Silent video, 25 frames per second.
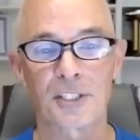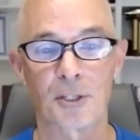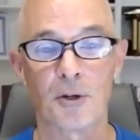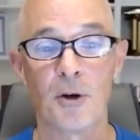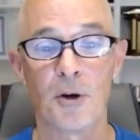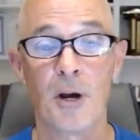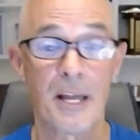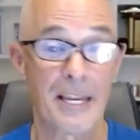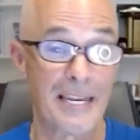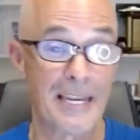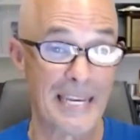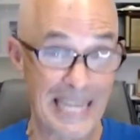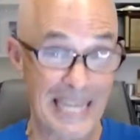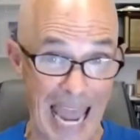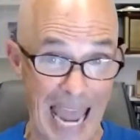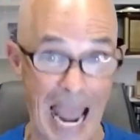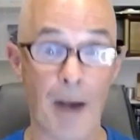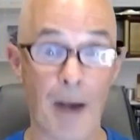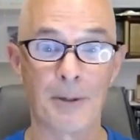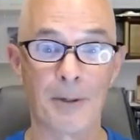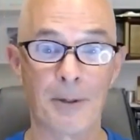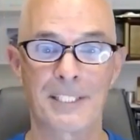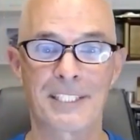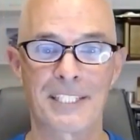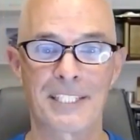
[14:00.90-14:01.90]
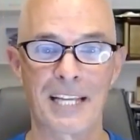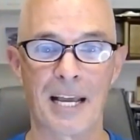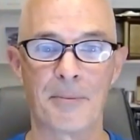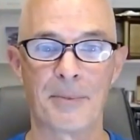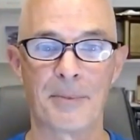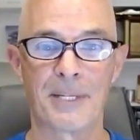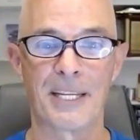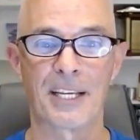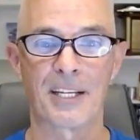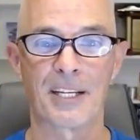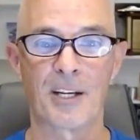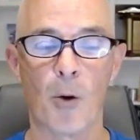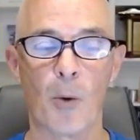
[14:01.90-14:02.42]
So now it's time to
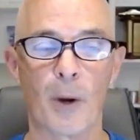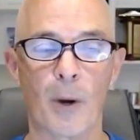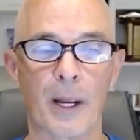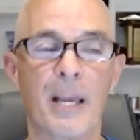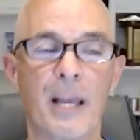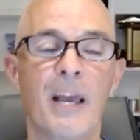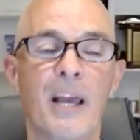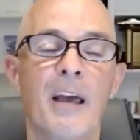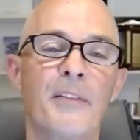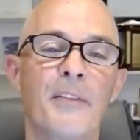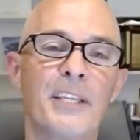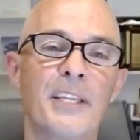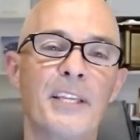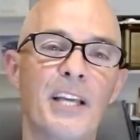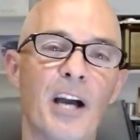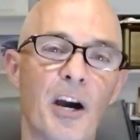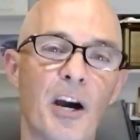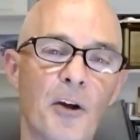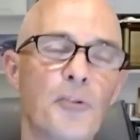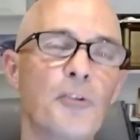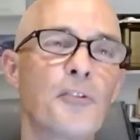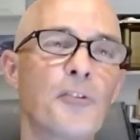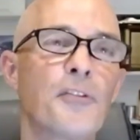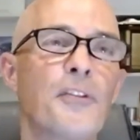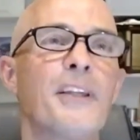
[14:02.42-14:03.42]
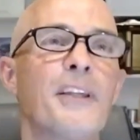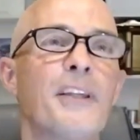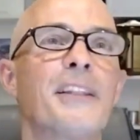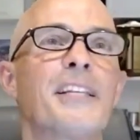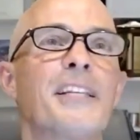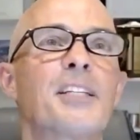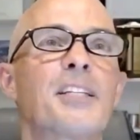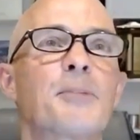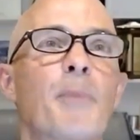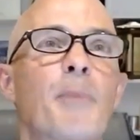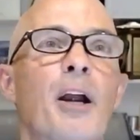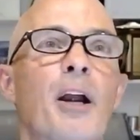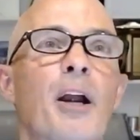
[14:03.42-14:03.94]
get going. The other thing that
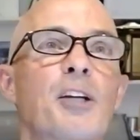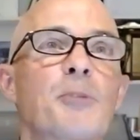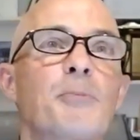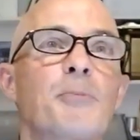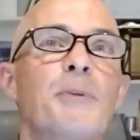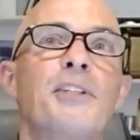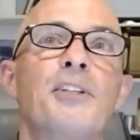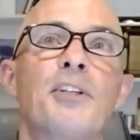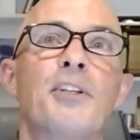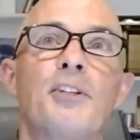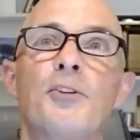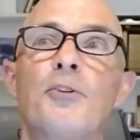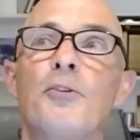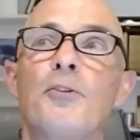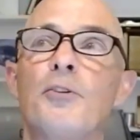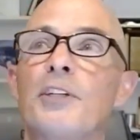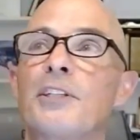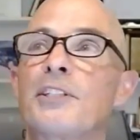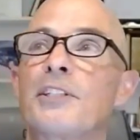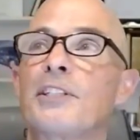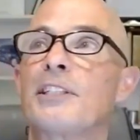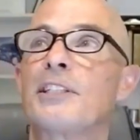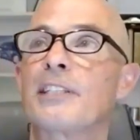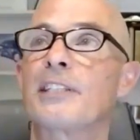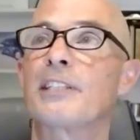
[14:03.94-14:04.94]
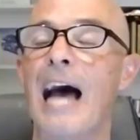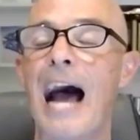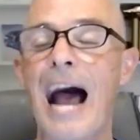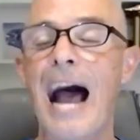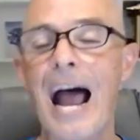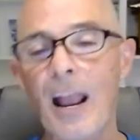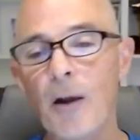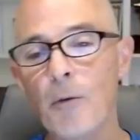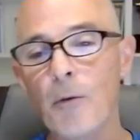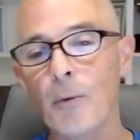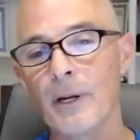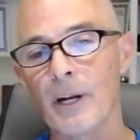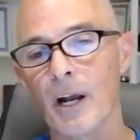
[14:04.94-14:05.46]
inspires me to do this is
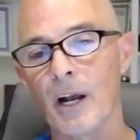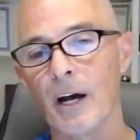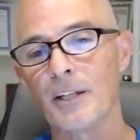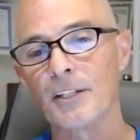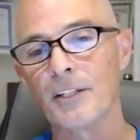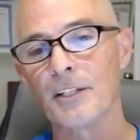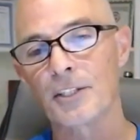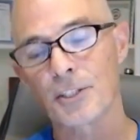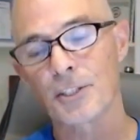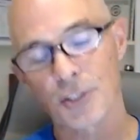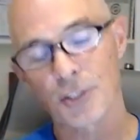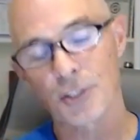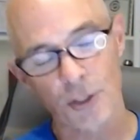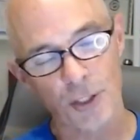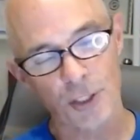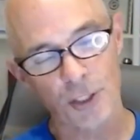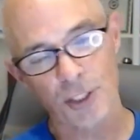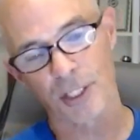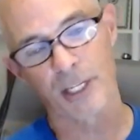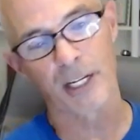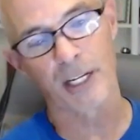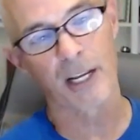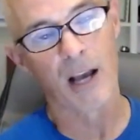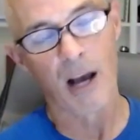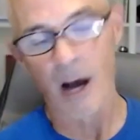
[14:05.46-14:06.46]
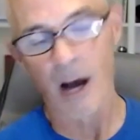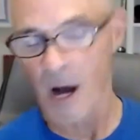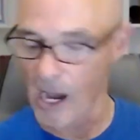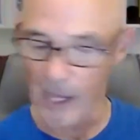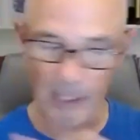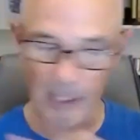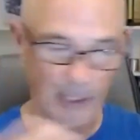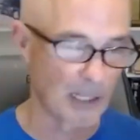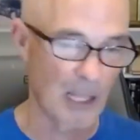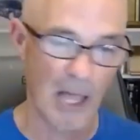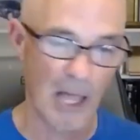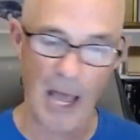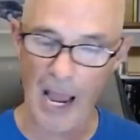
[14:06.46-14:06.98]
I went on searching
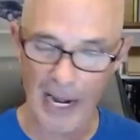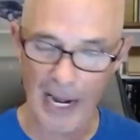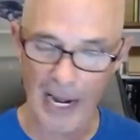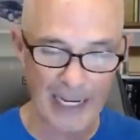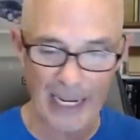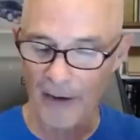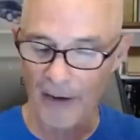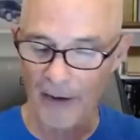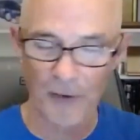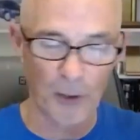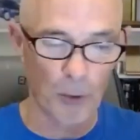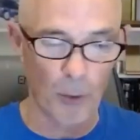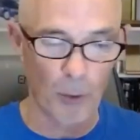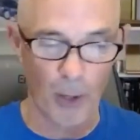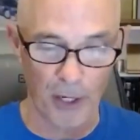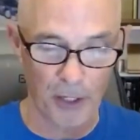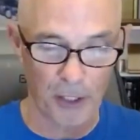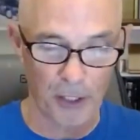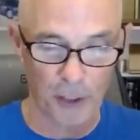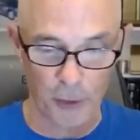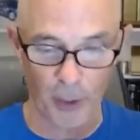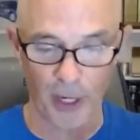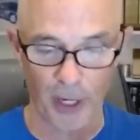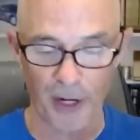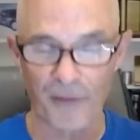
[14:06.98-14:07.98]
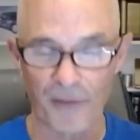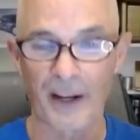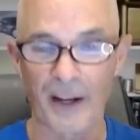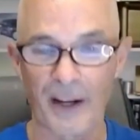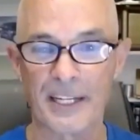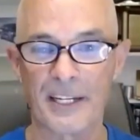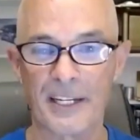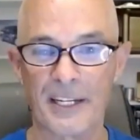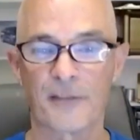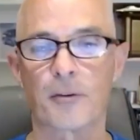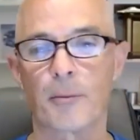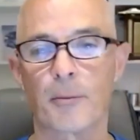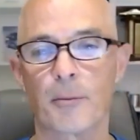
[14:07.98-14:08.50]
online everywhere to try to find
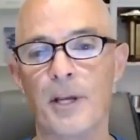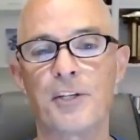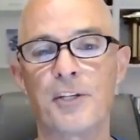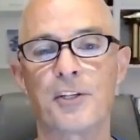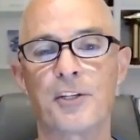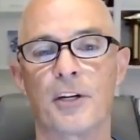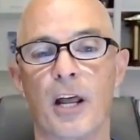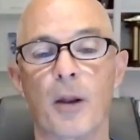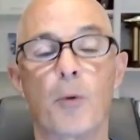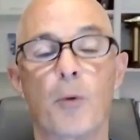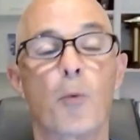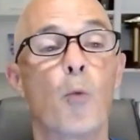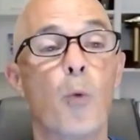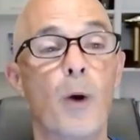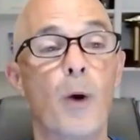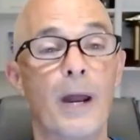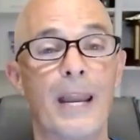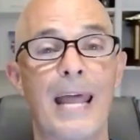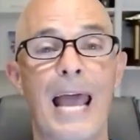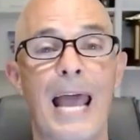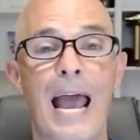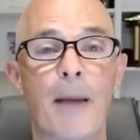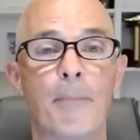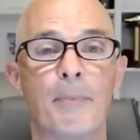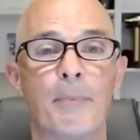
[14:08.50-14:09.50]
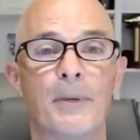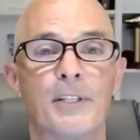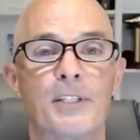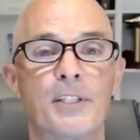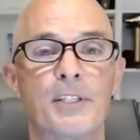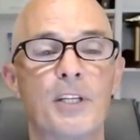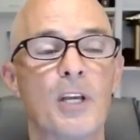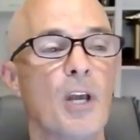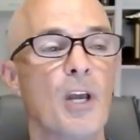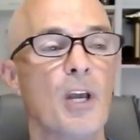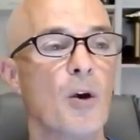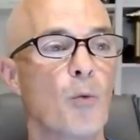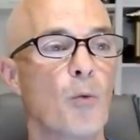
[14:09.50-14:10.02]
information on what happens
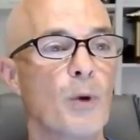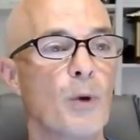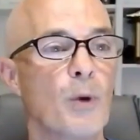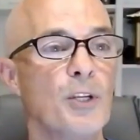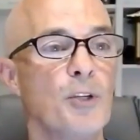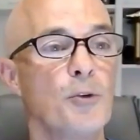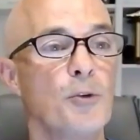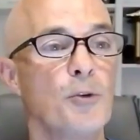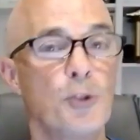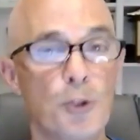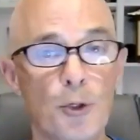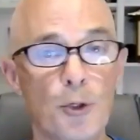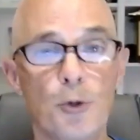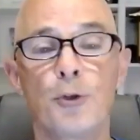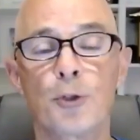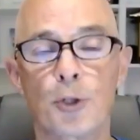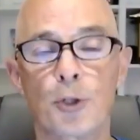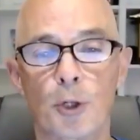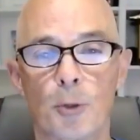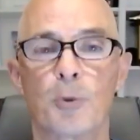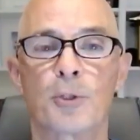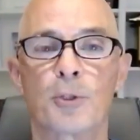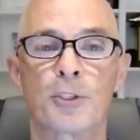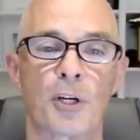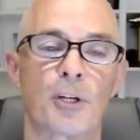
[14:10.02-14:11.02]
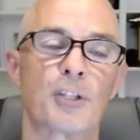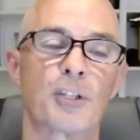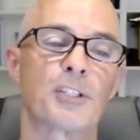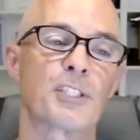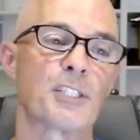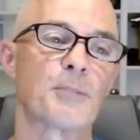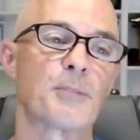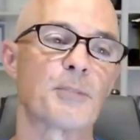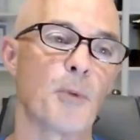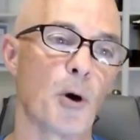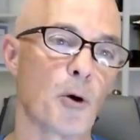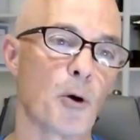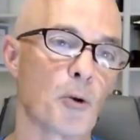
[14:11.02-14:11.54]
when you do turbocharge
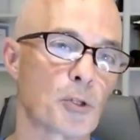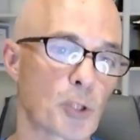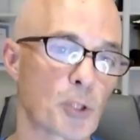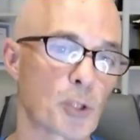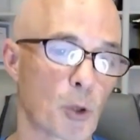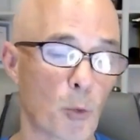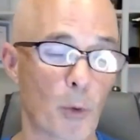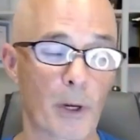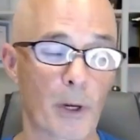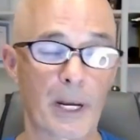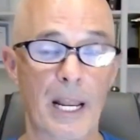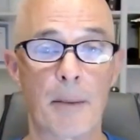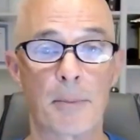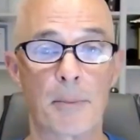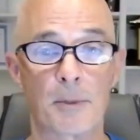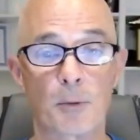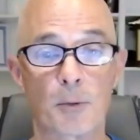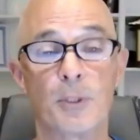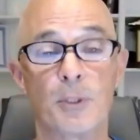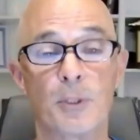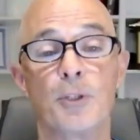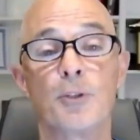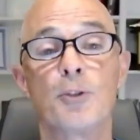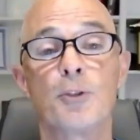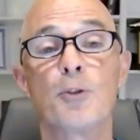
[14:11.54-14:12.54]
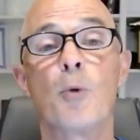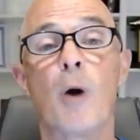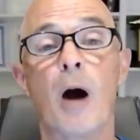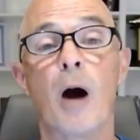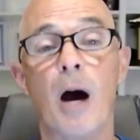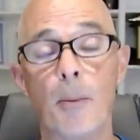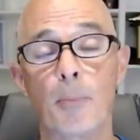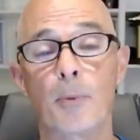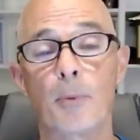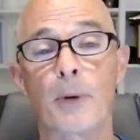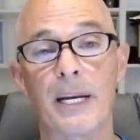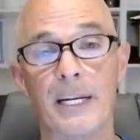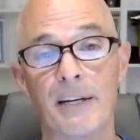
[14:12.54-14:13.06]
these motors or what happens when you do
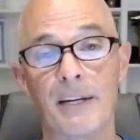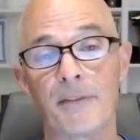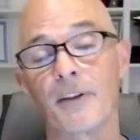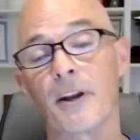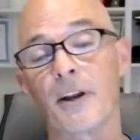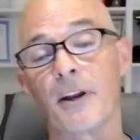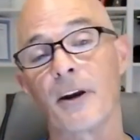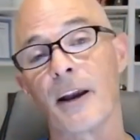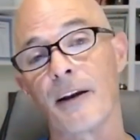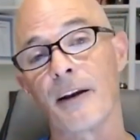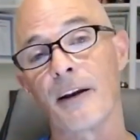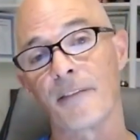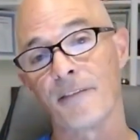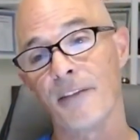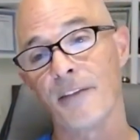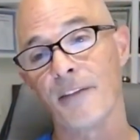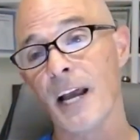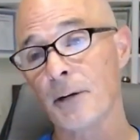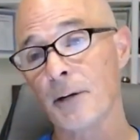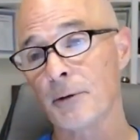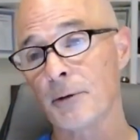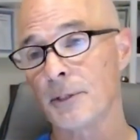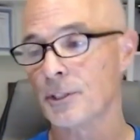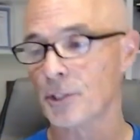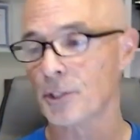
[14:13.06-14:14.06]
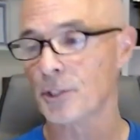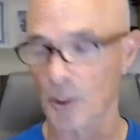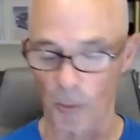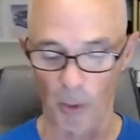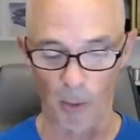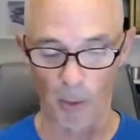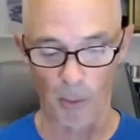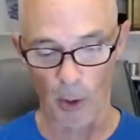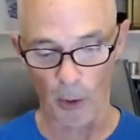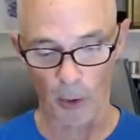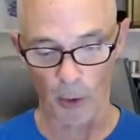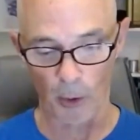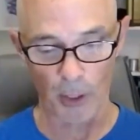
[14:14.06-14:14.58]
upgrade if they're a factory turbo
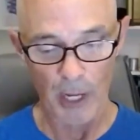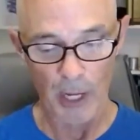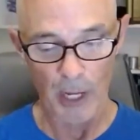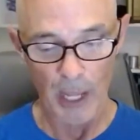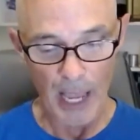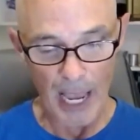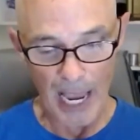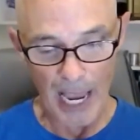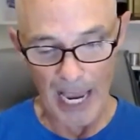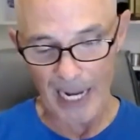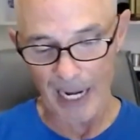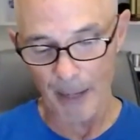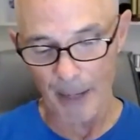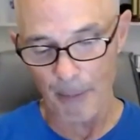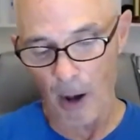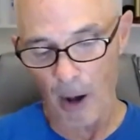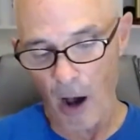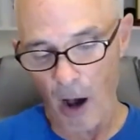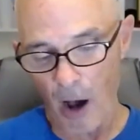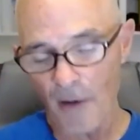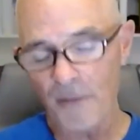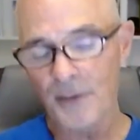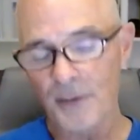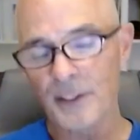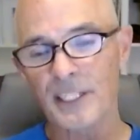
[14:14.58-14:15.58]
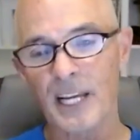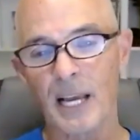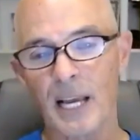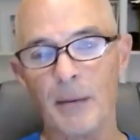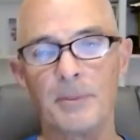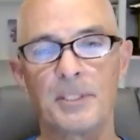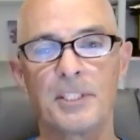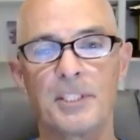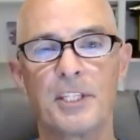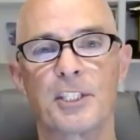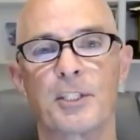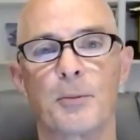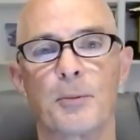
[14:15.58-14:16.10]
motor. And I'm oftentimes
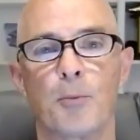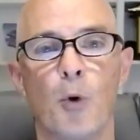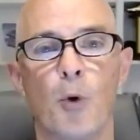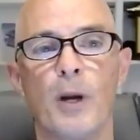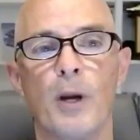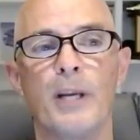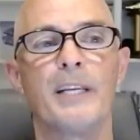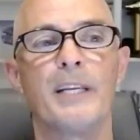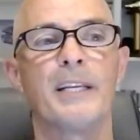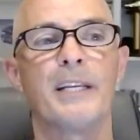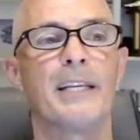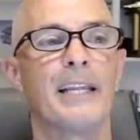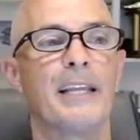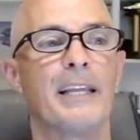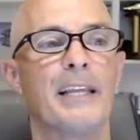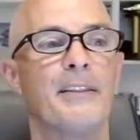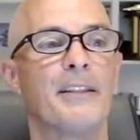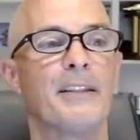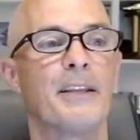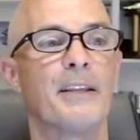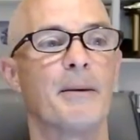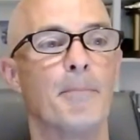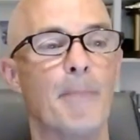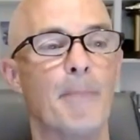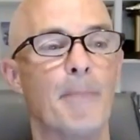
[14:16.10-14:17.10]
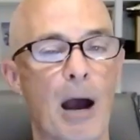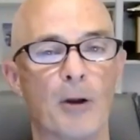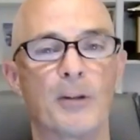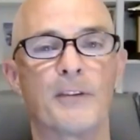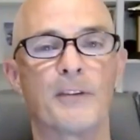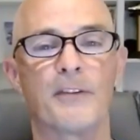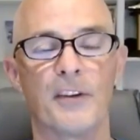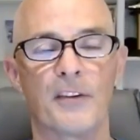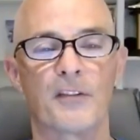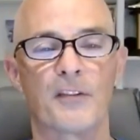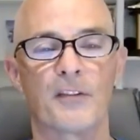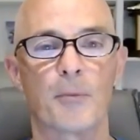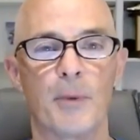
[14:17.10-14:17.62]
disappointed in the amount of
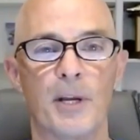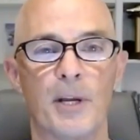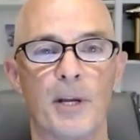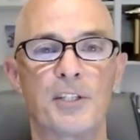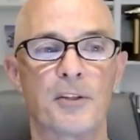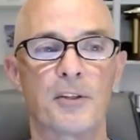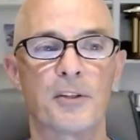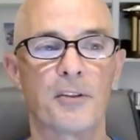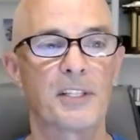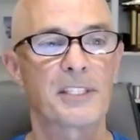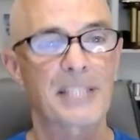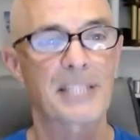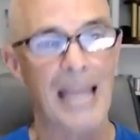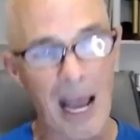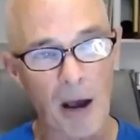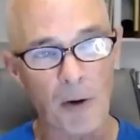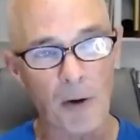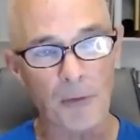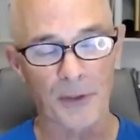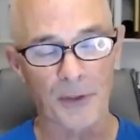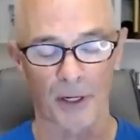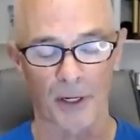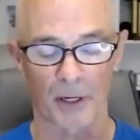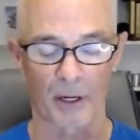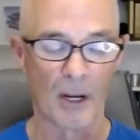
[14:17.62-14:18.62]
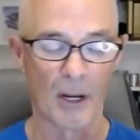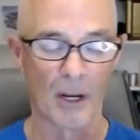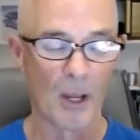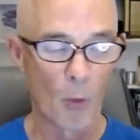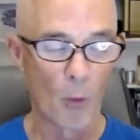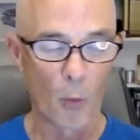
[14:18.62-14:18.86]
information that's out there.